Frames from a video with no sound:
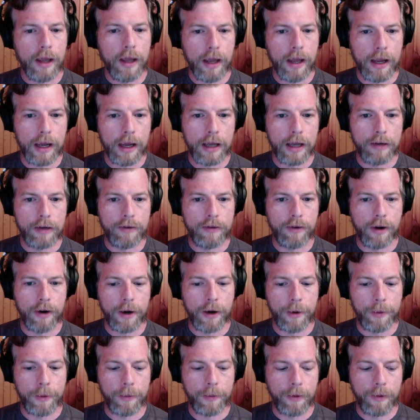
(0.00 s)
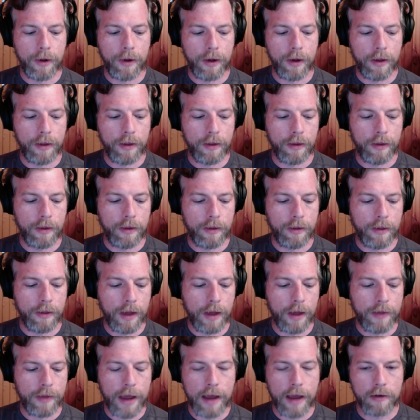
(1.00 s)
And
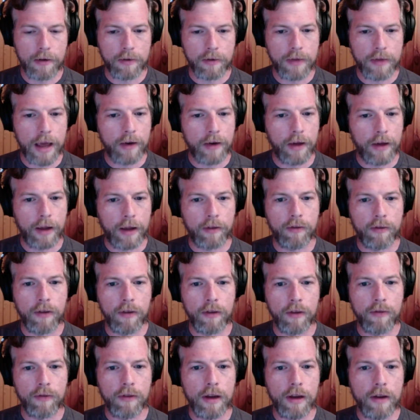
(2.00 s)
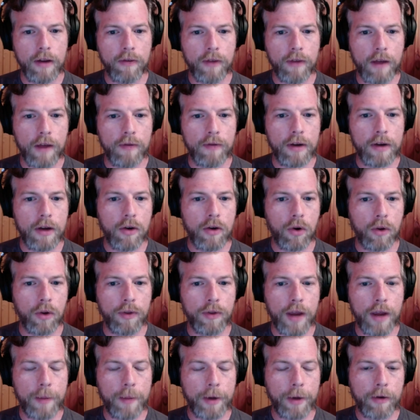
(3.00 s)
that like 60 to
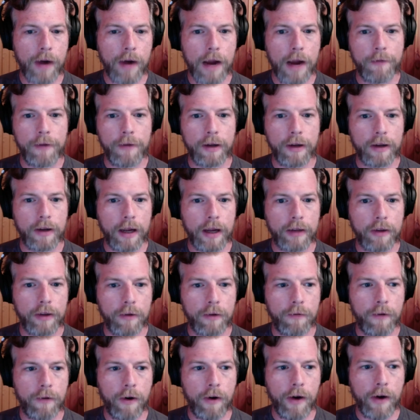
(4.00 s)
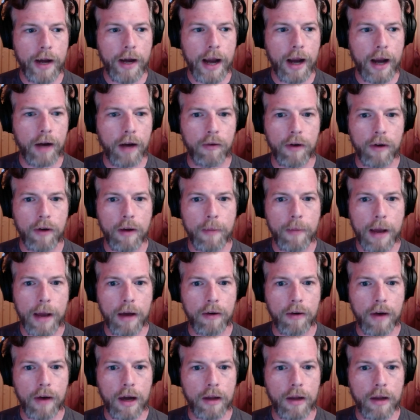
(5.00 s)
70-year-old demographic, like, they're very angry about
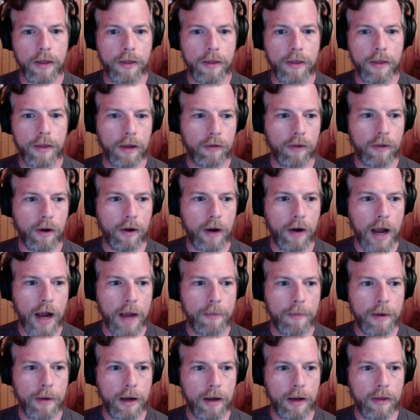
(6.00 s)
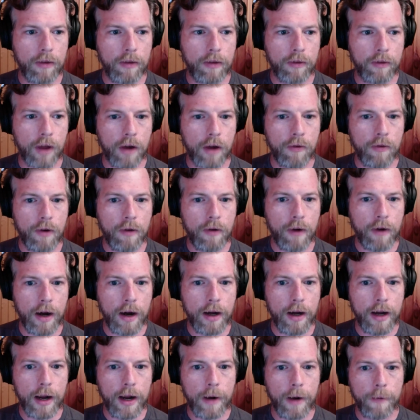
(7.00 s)
a lot of the things that are happening in this country right
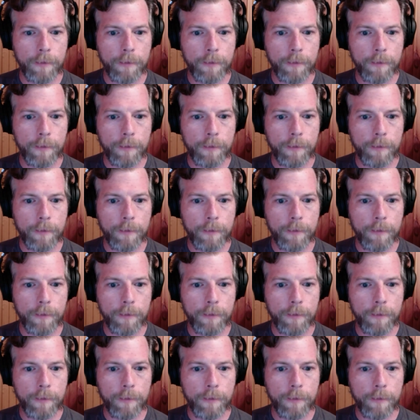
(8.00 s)
now.